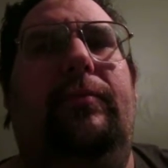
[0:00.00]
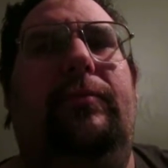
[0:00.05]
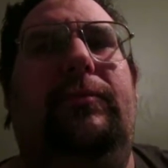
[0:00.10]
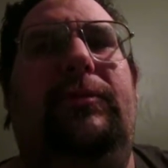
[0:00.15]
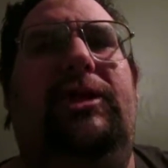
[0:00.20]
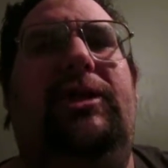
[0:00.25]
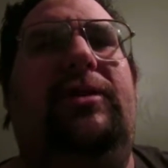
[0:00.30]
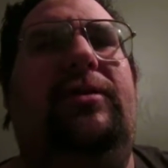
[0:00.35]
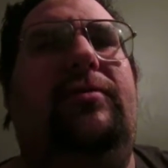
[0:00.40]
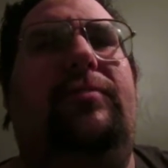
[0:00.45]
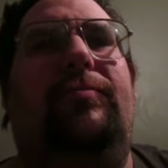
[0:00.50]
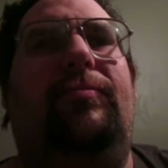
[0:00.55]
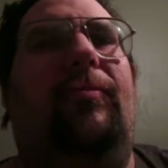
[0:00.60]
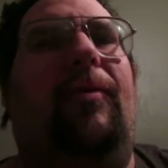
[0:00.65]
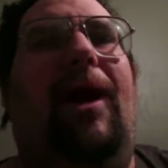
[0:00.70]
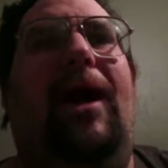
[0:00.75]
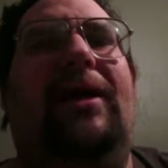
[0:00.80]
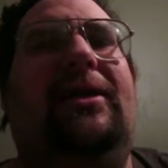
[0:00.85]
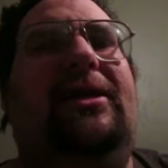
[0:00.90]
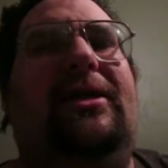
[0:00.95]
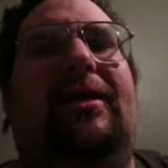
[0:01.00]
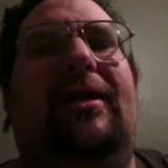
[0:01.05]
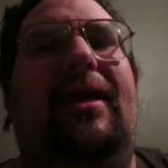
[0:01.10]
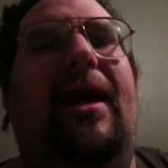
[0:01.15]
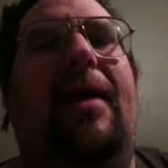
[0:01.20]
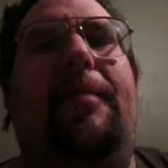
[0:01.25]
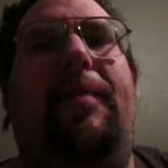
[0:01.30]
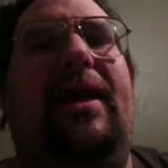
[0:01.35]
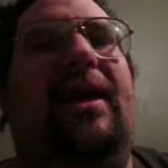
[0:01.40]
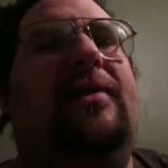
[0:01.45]
just watching
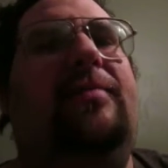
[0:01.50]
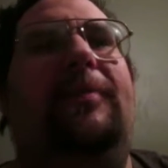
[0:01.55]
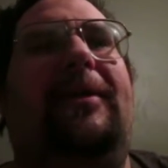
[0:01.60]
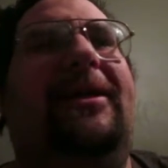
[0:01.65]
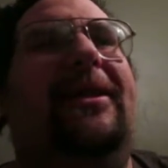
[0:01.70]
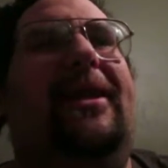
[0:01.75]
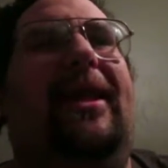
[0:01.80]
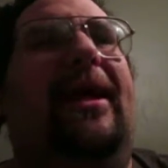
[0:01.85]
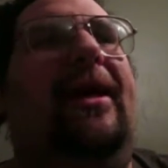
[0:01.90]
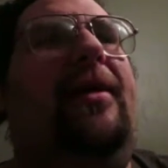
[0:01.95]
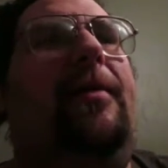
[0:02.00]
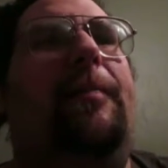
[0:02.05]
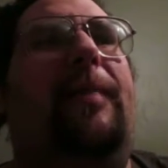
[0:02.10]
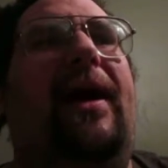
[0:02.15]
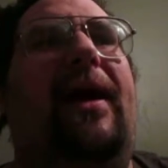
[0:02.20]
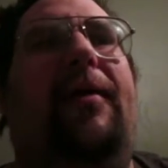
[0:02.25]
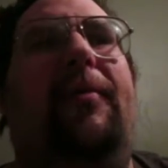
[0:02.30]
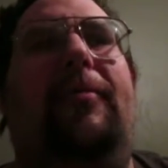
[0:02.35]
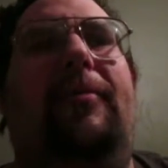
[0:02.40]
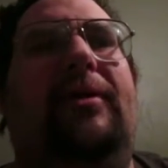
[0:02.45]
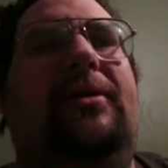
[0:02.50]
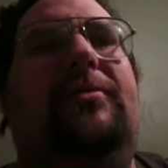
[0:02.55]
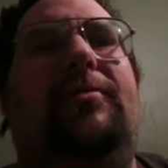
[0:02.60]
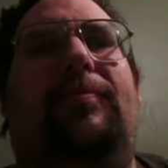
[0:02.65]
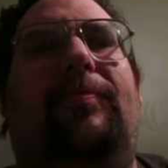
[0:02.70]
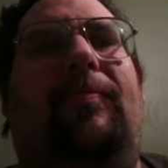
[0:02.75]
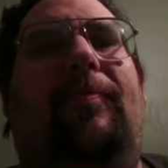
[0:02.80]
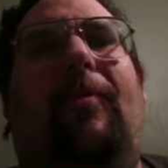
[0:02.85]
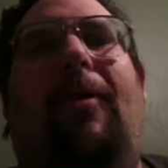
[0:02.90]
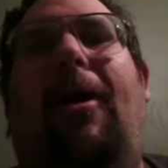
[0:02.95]
that makes me think about what's
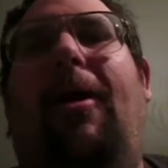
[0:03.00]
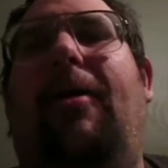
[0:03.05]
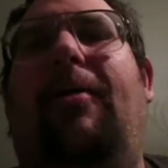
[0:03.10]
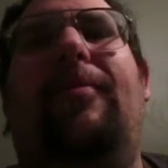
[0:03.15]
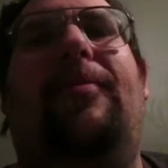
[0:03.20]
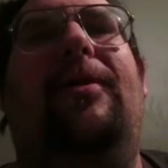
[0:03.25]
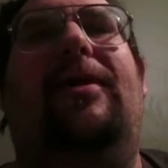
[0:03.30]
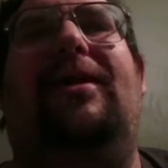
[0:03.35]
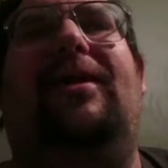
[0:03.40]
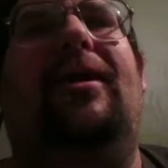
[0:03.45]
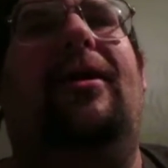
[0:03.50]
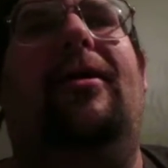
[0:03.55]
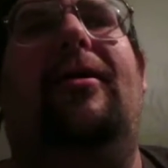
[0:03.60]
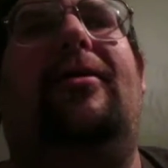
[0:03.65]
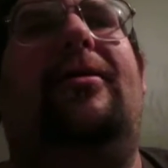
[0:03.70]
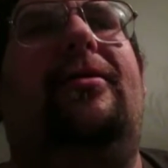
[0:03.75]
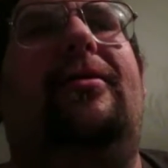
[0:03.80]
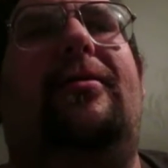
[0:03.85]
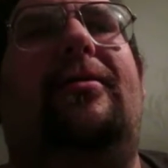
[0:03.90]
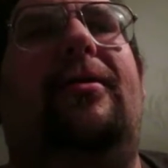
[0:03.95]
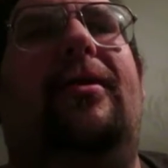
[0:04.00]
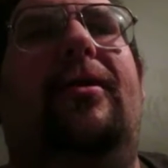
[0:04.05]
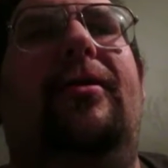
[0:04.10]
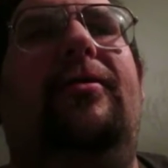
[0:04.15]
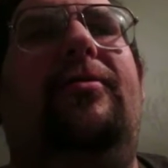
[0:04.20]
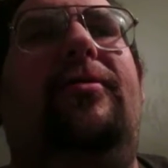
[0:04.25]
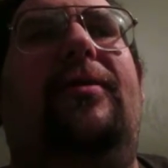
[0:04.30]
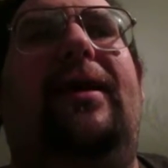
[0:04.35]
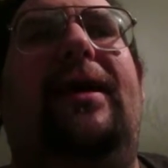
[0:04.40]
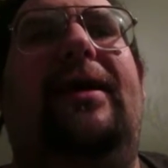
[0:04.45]
wrong with our
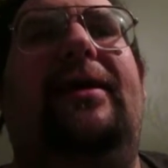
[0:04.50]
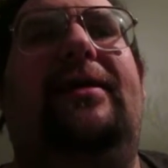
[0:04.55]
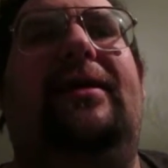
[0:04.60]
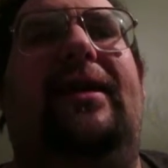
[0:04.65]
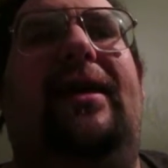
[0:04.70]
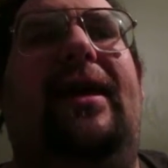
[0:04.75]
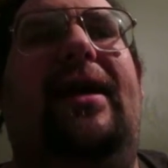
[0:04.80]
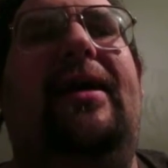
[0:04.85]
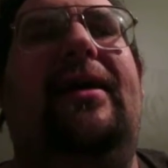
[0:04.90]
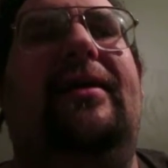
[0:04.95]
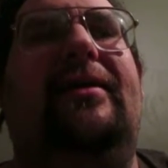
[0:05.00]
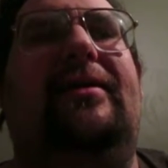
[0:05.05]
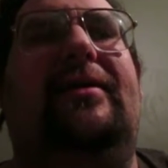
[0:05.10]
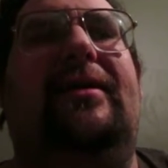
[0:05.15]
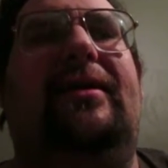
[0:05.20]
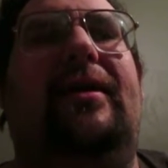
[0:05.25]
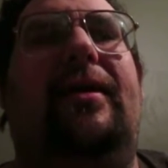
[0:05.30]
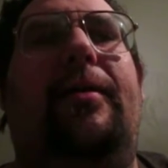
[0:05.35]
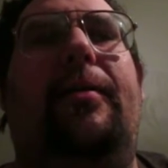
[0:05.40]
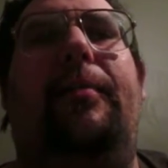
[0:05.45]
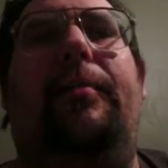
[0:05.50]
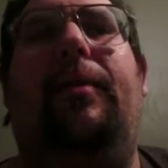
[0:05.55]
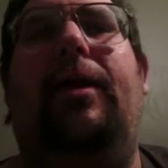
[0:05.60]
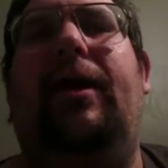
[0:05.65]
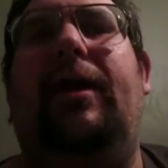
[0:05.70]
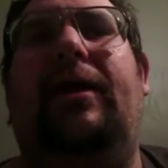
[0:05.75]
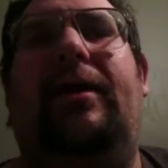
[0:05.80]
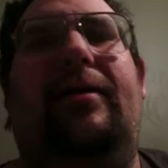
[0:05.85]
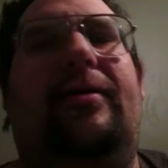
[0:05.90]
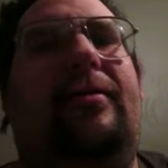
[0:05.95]
country as it is. And I'm
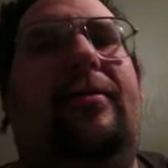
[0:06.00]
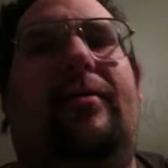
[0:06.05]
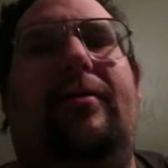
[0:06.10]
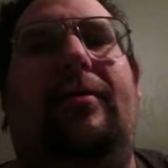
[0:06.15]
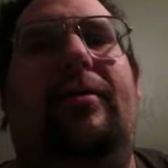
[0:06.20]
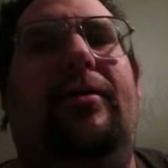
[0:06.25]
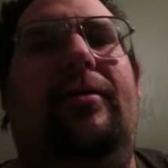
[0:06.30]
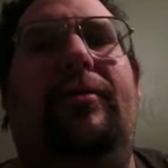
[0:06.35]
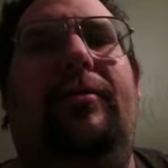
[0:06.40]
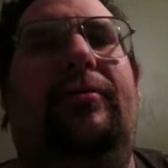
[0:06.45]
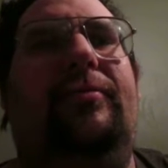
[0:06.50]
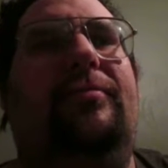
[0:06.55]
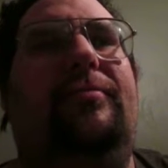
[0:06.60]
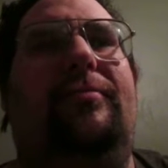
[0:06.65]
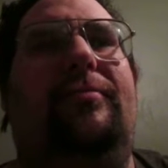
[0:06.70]
like, dude,